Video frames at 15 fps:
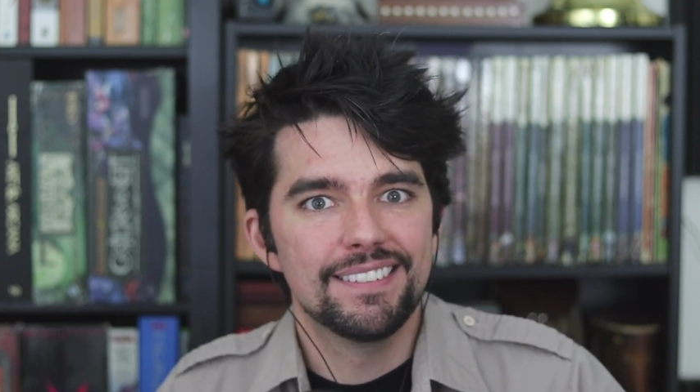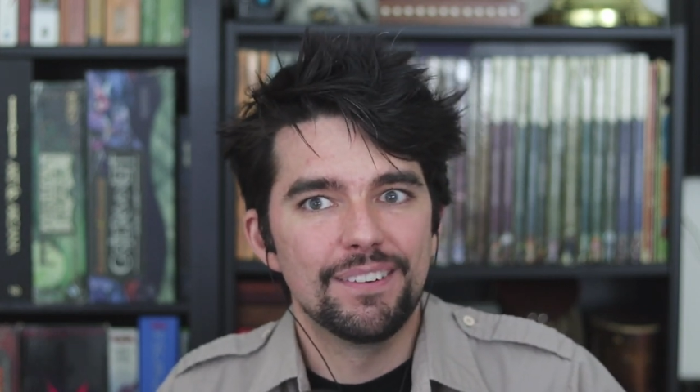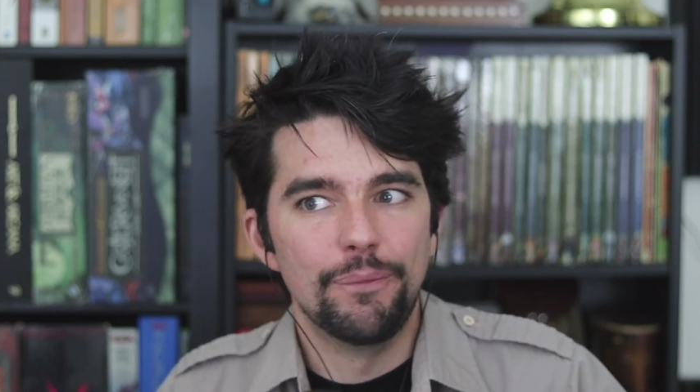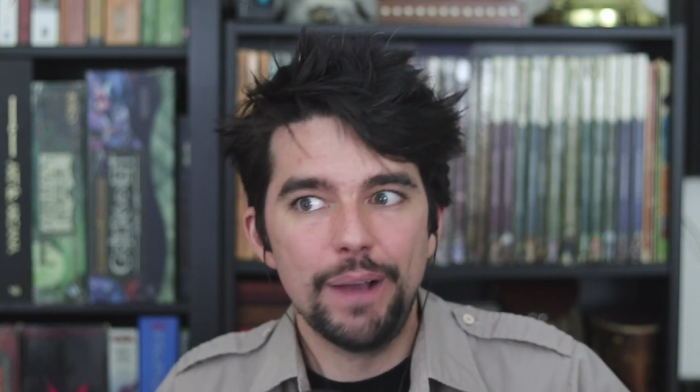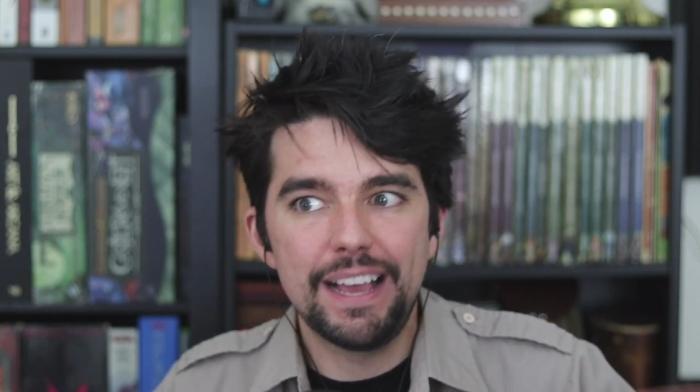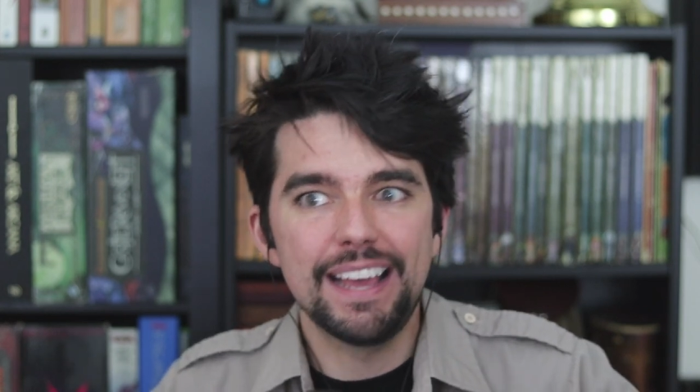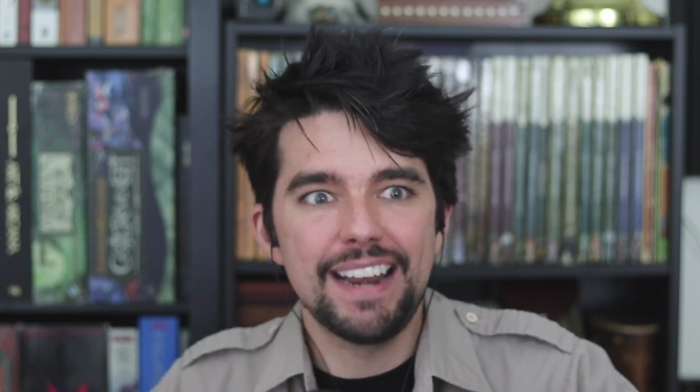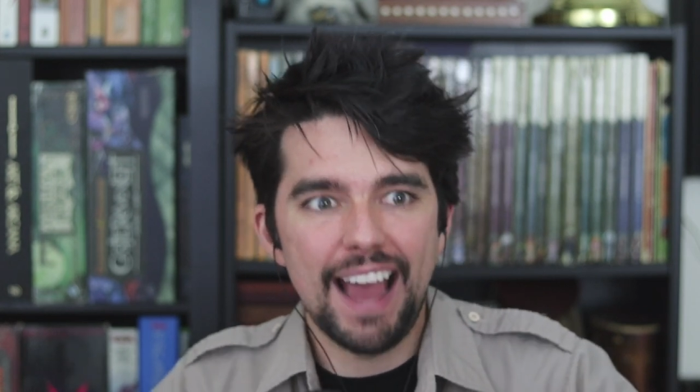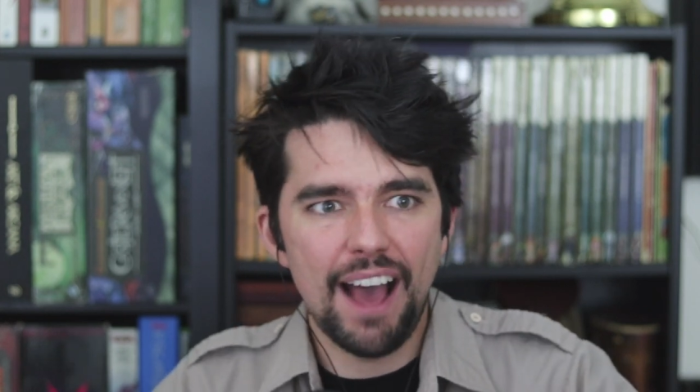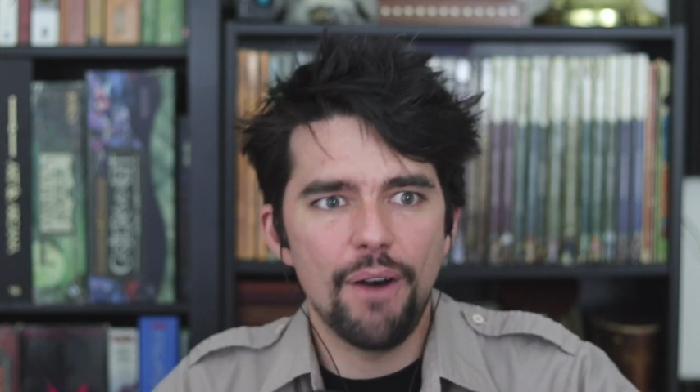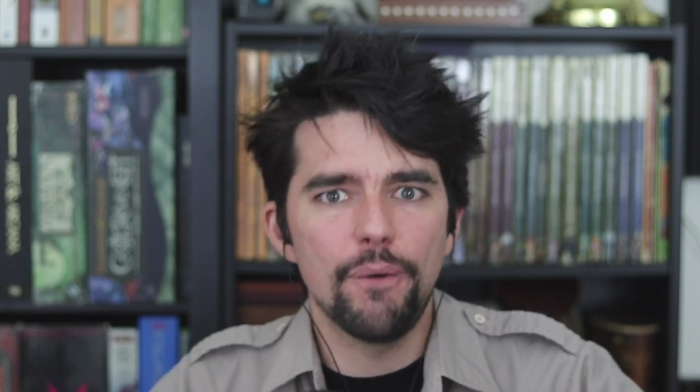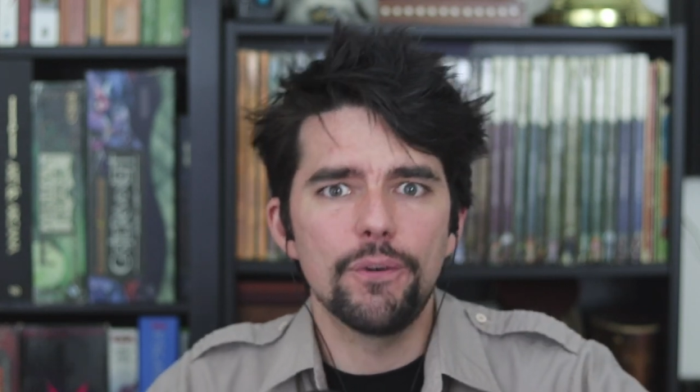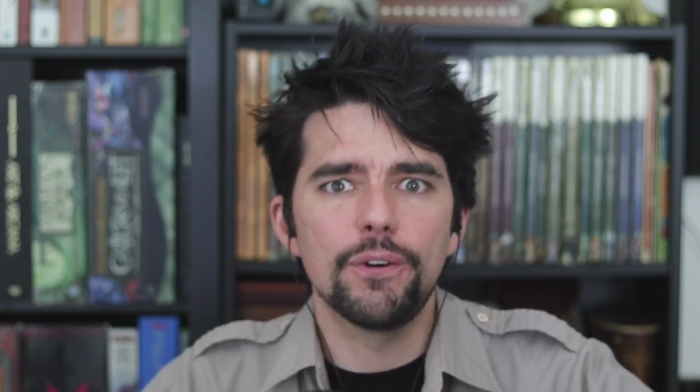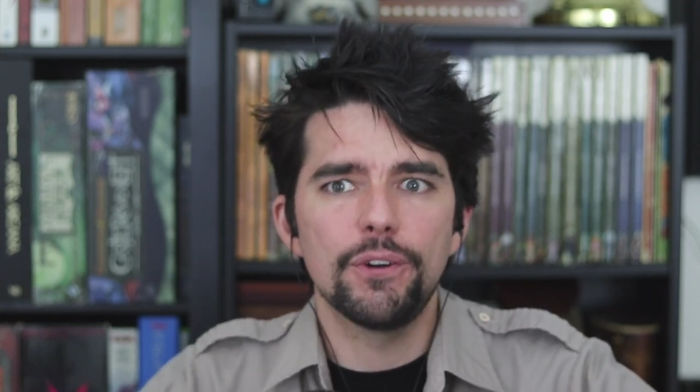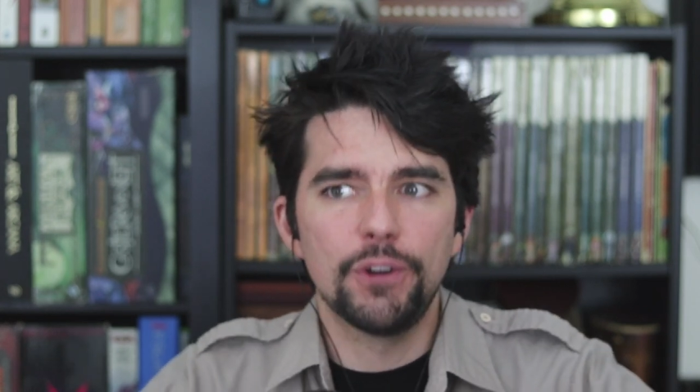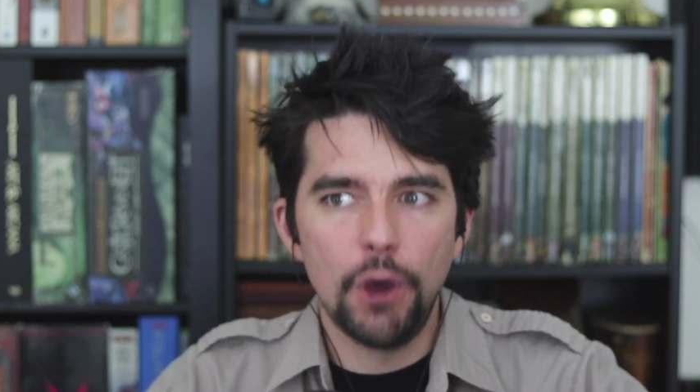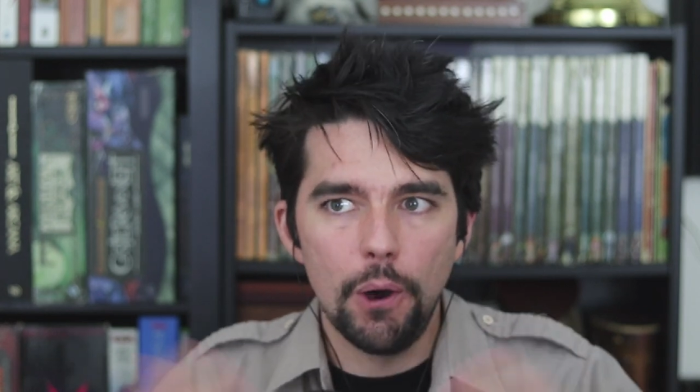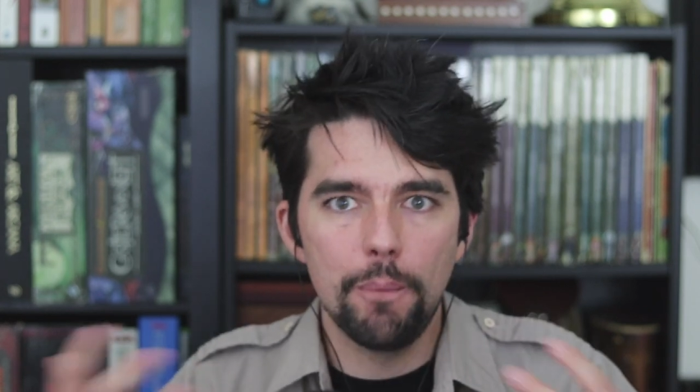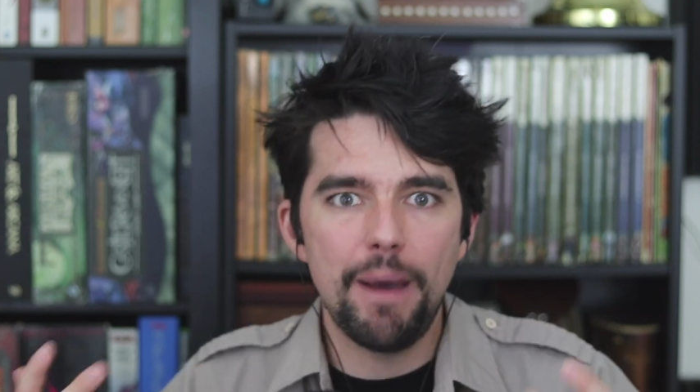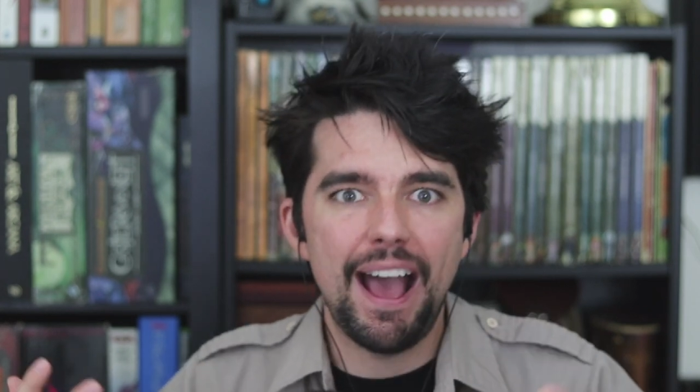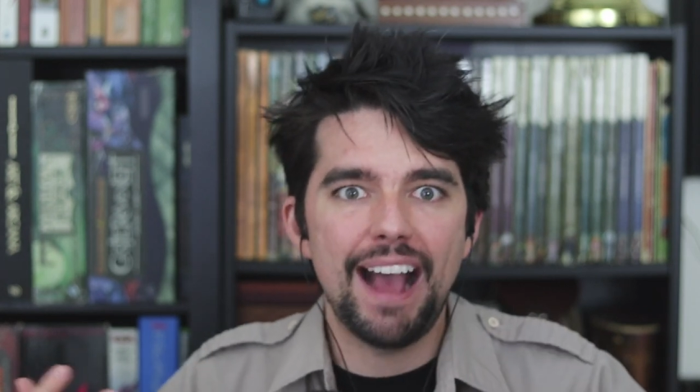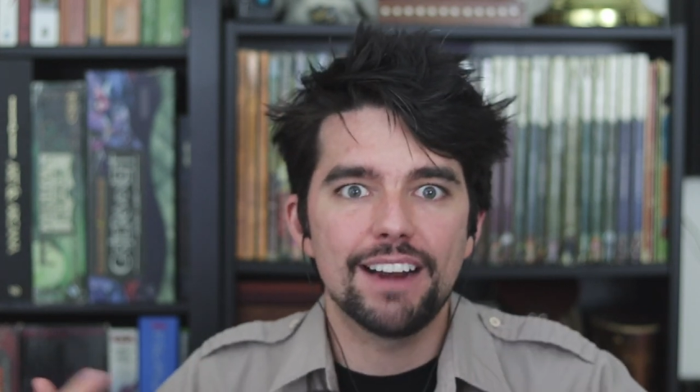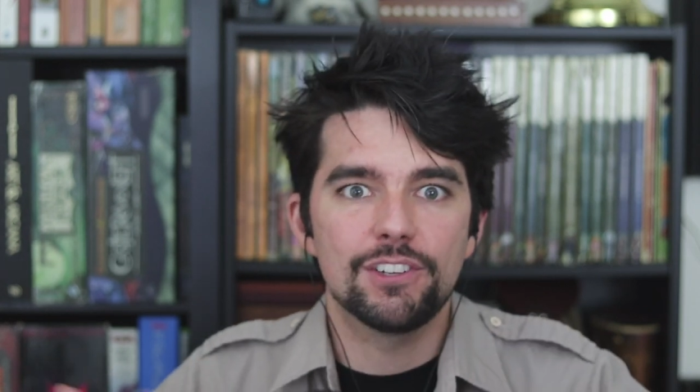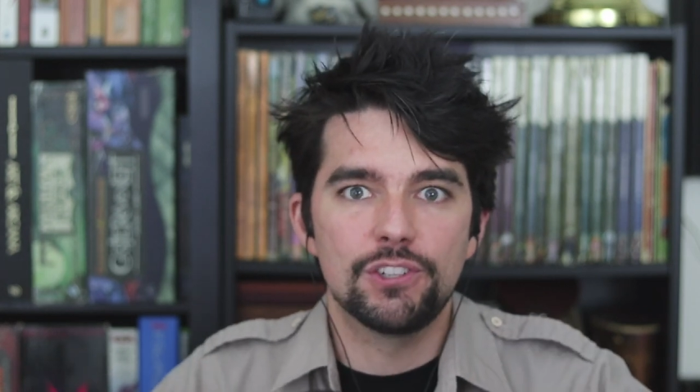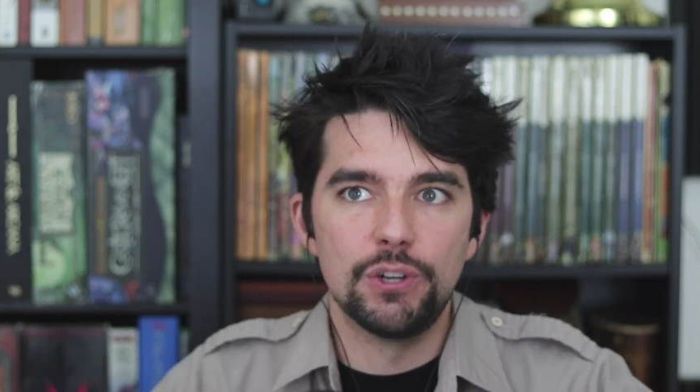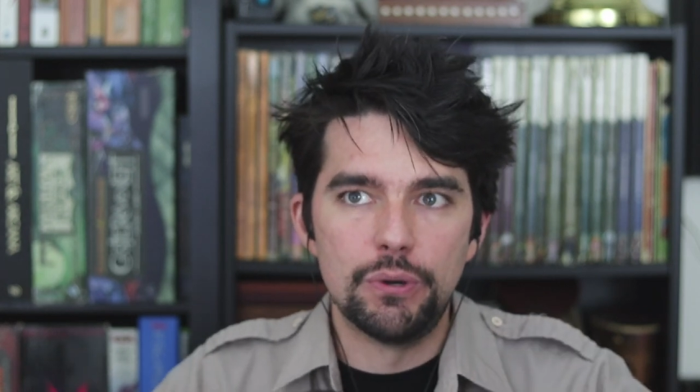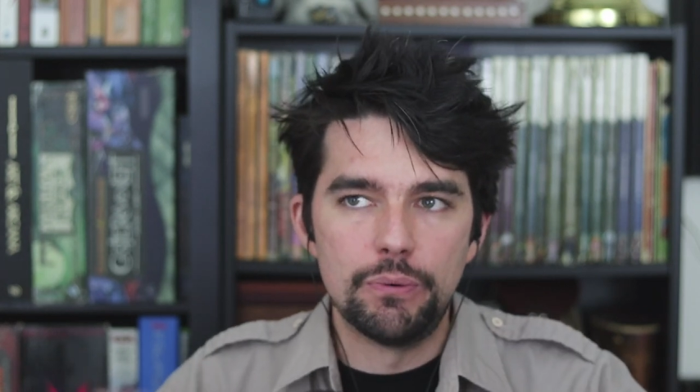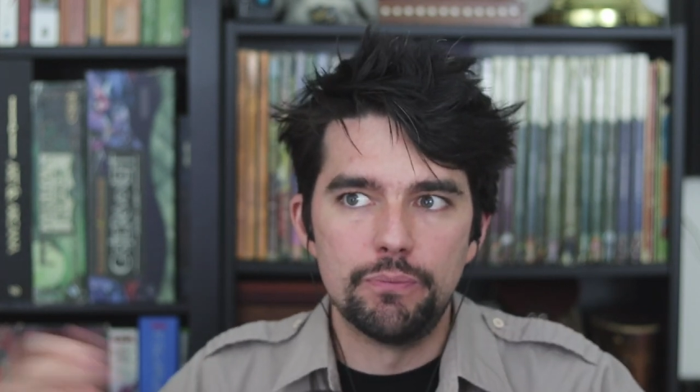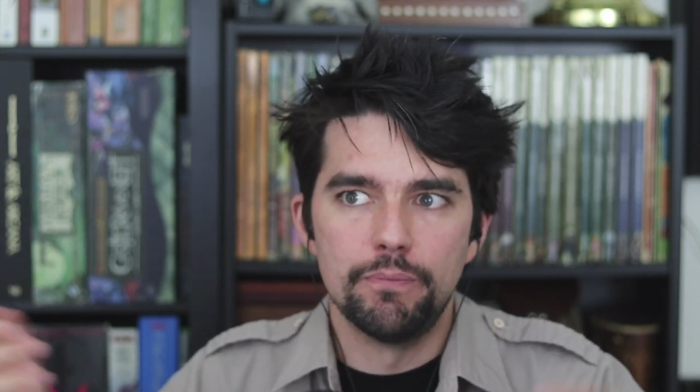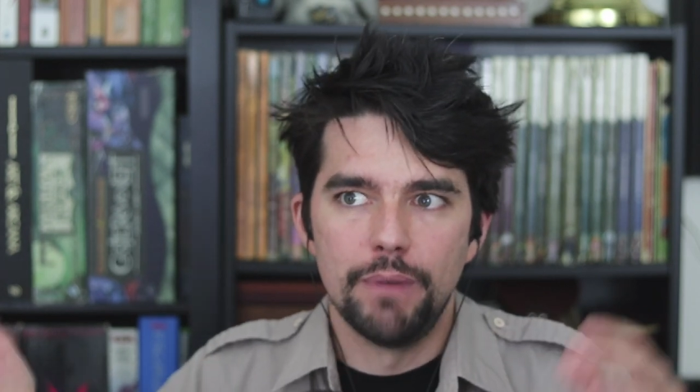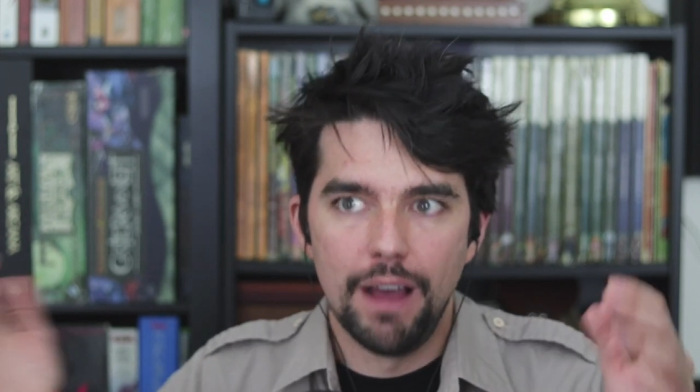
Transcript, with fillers: We can now go back to